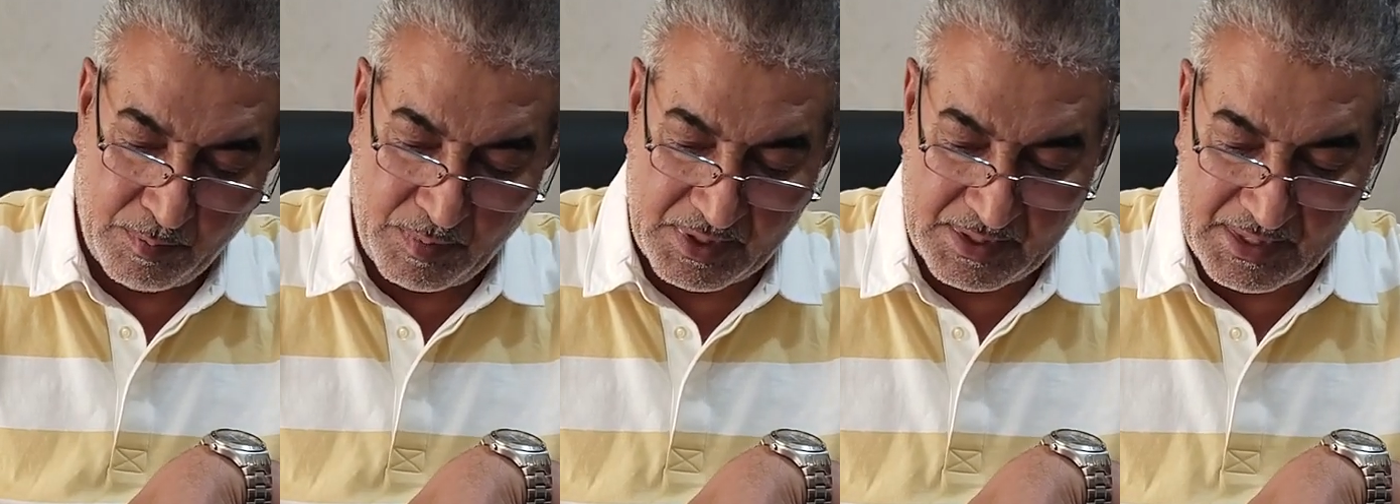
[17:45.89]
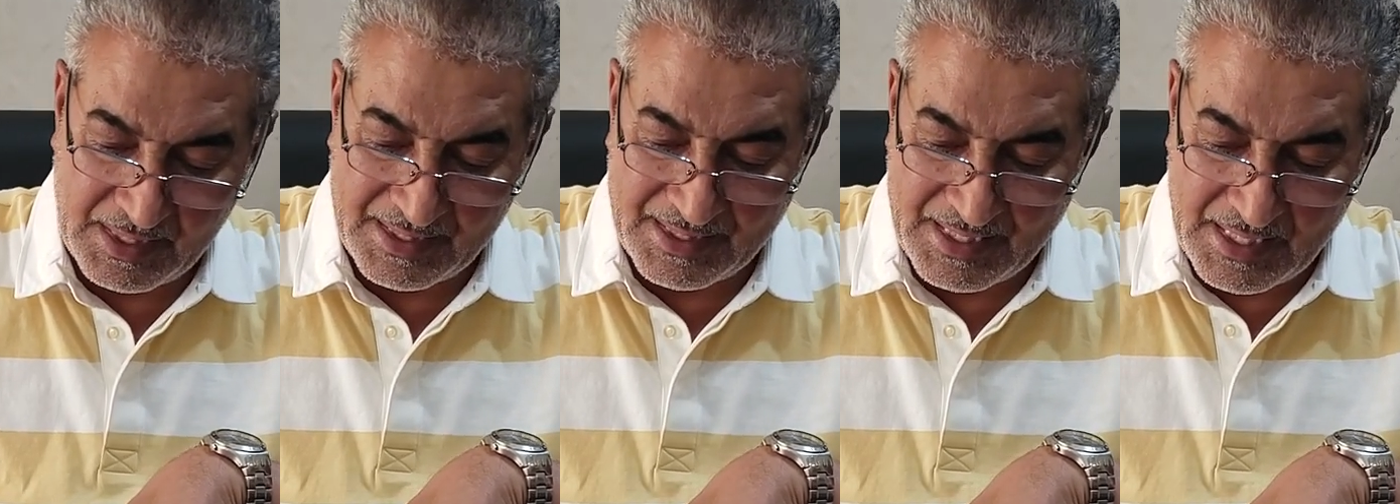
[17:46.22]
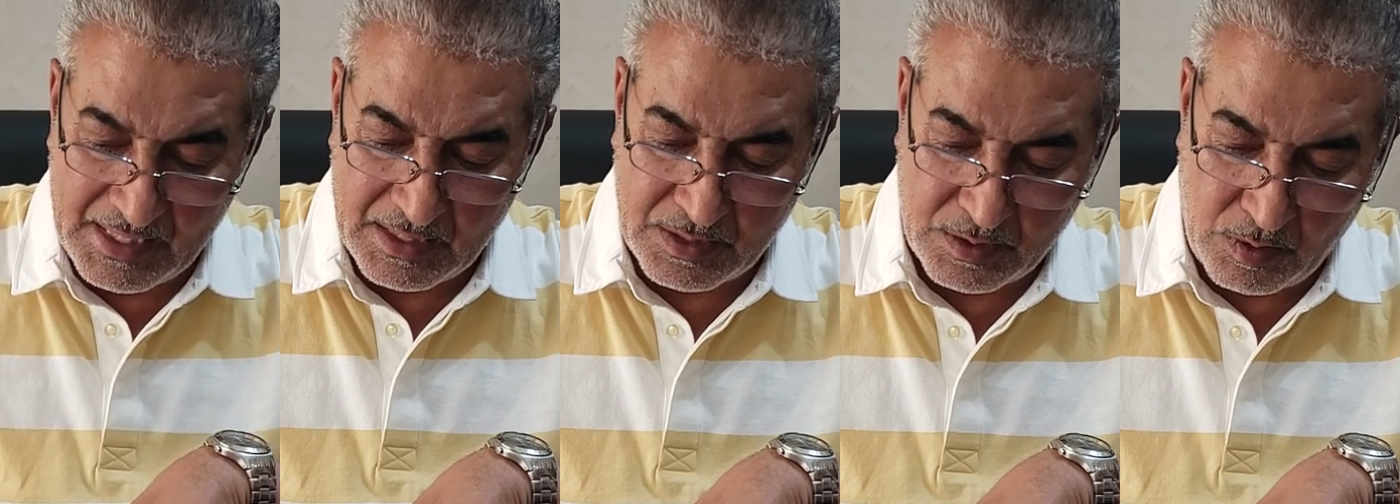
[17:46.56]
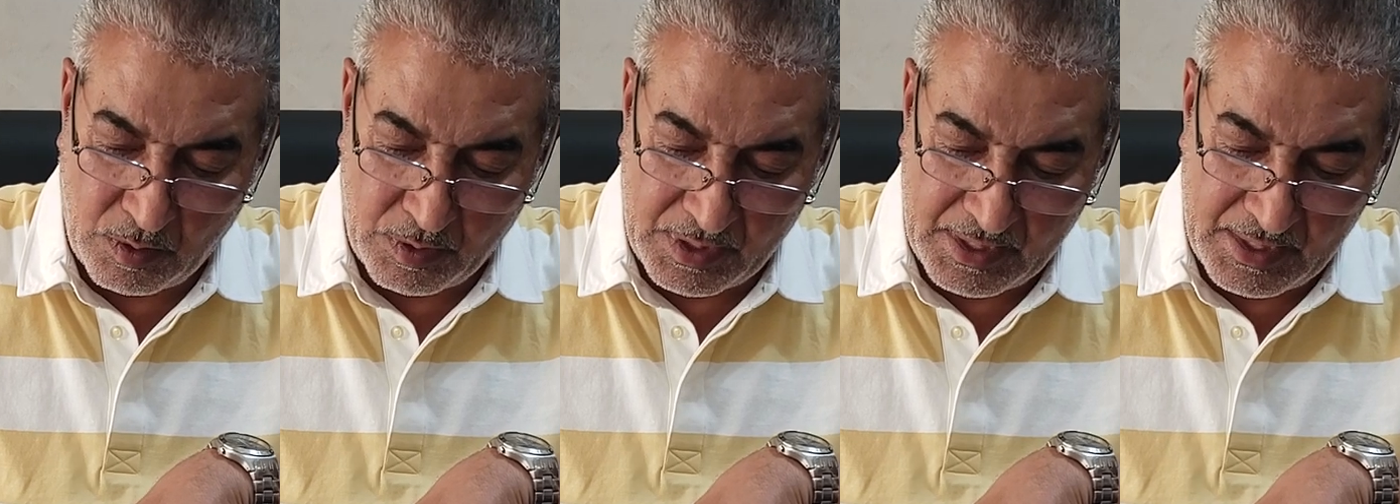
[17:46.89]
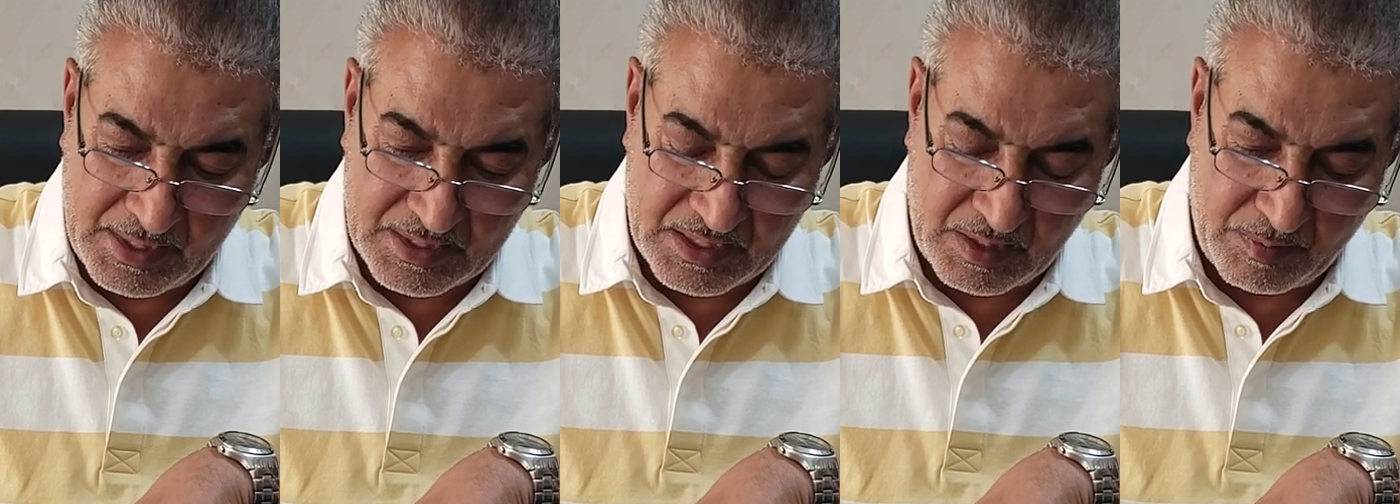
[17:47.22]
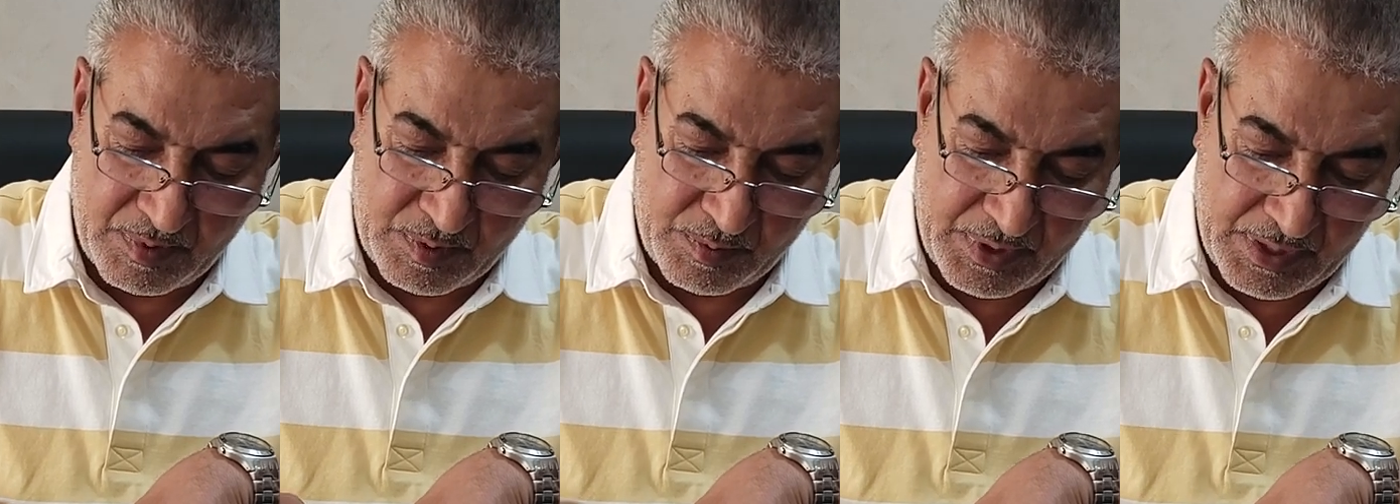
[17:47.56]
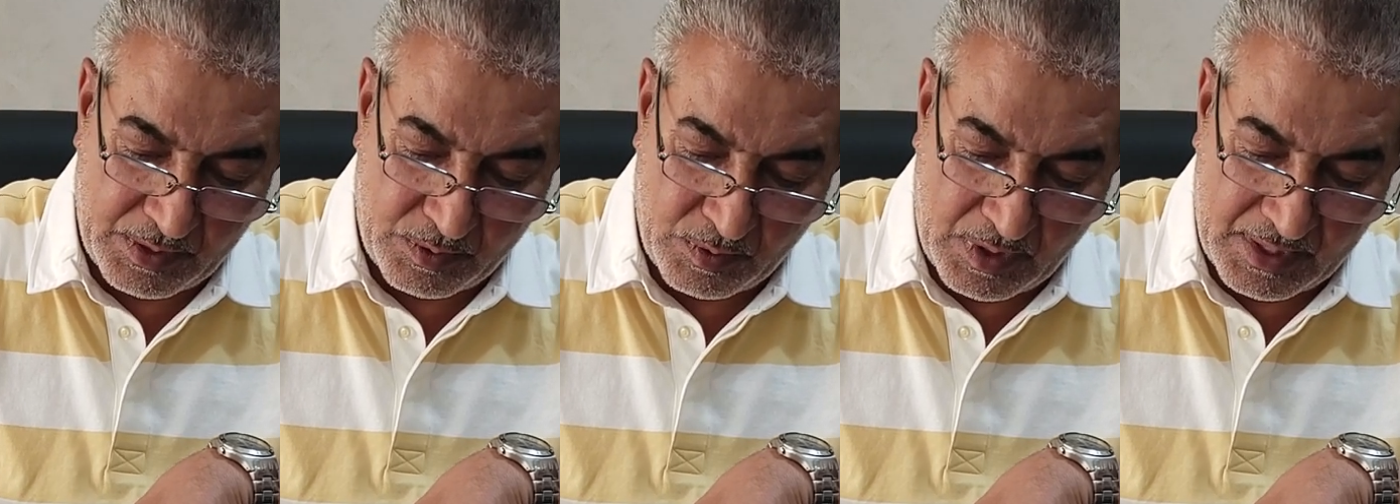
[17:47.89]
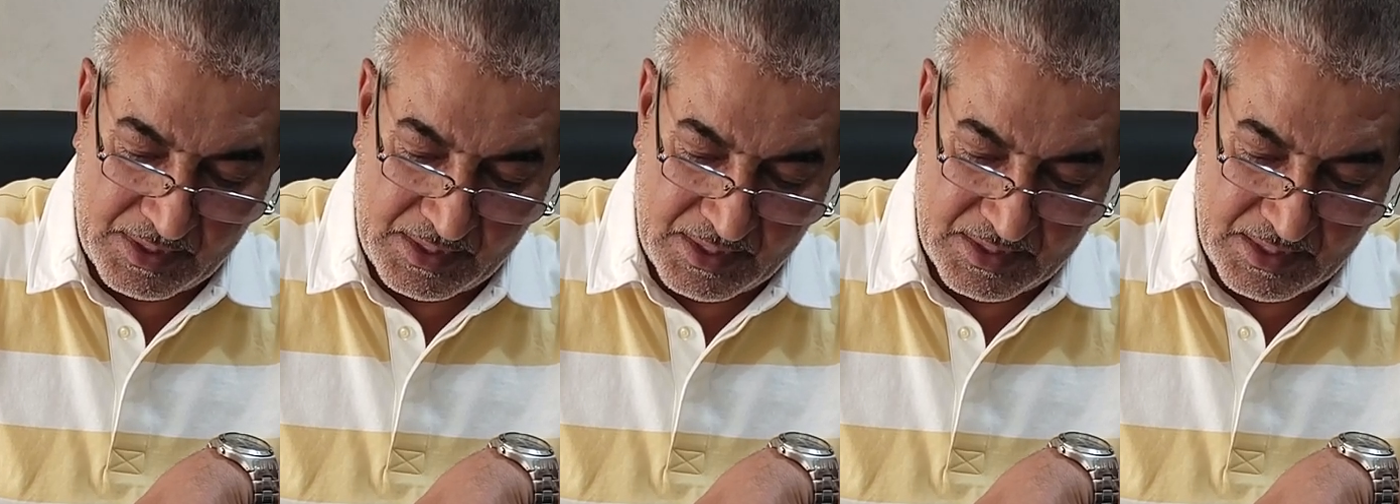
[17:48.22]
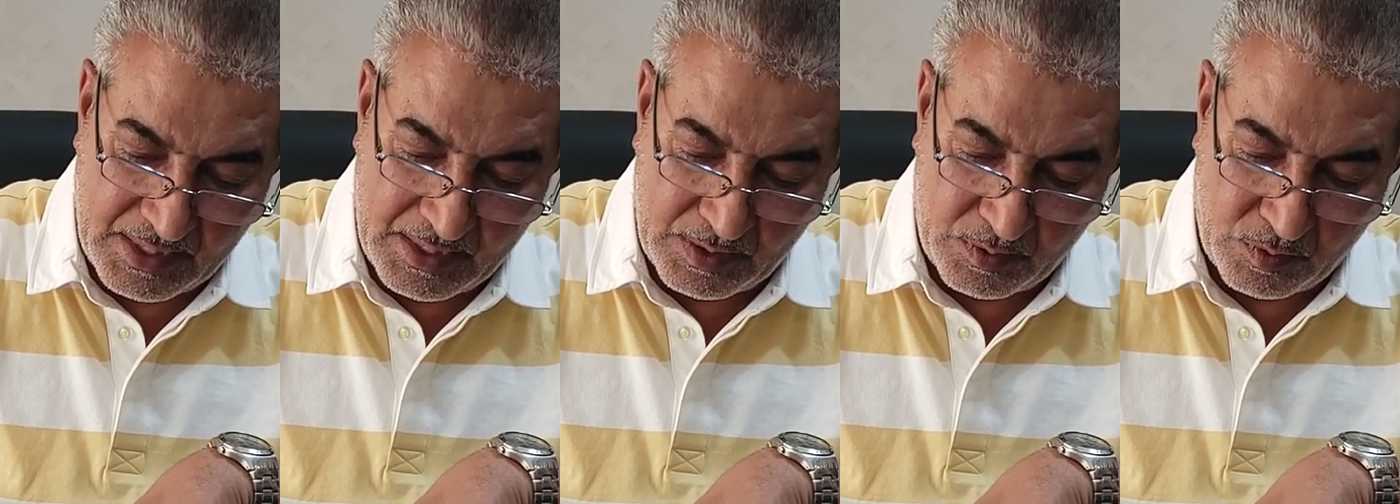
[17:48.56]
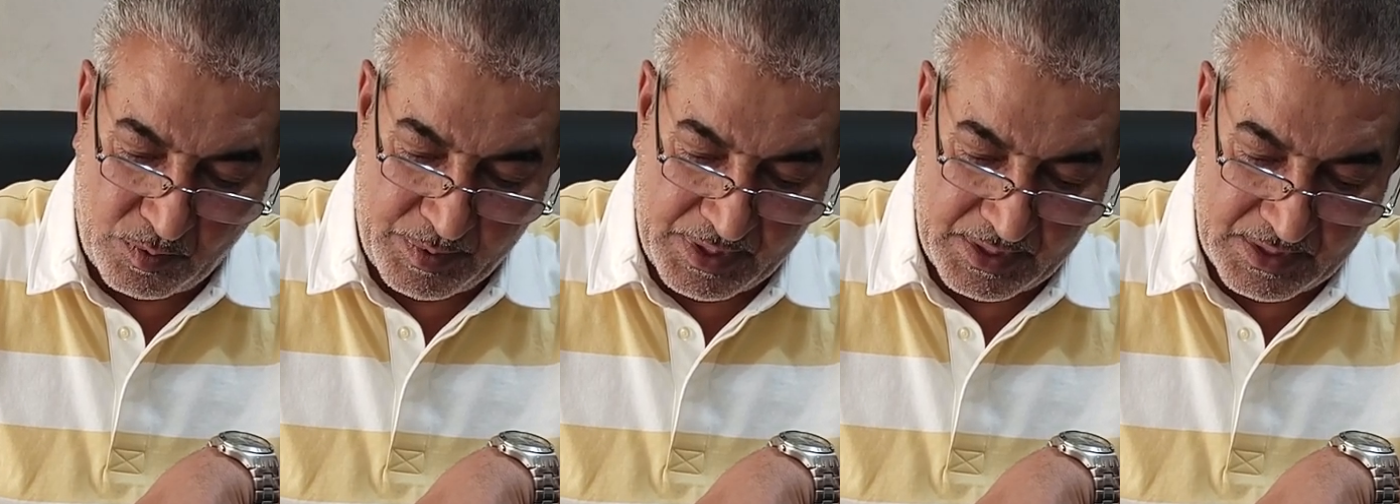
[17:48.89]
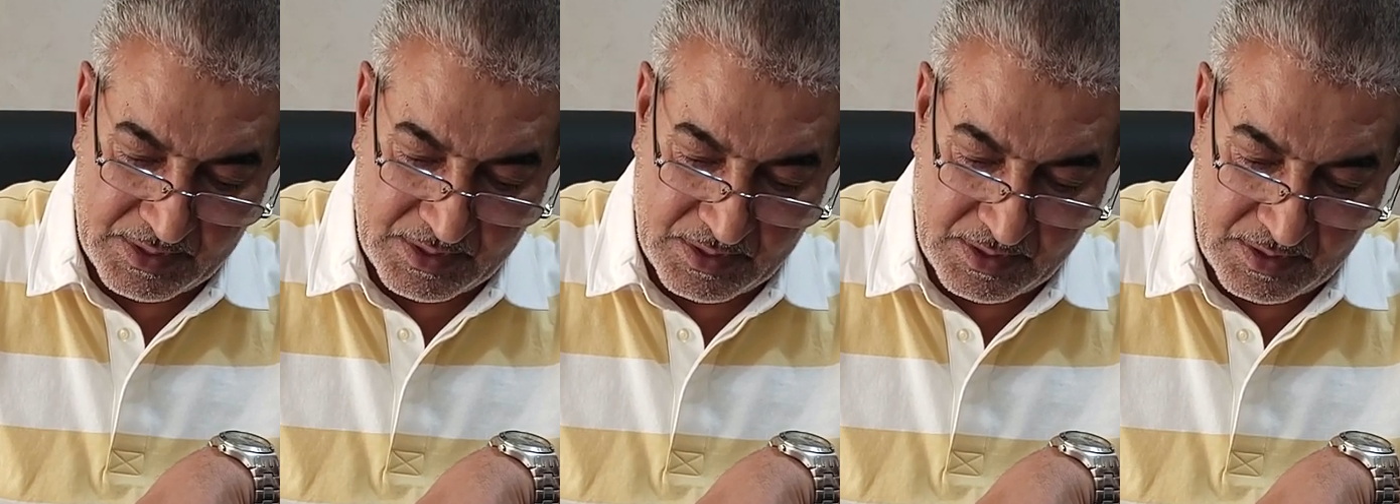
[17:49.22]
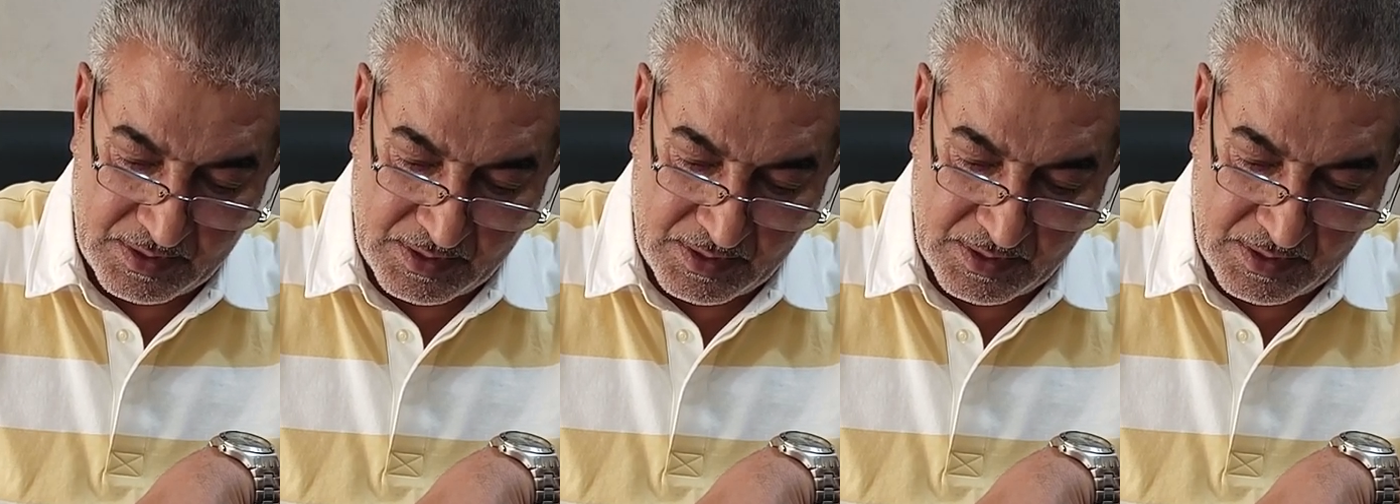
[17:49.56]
but it links or relates in between two ideas, i.e. two meanings.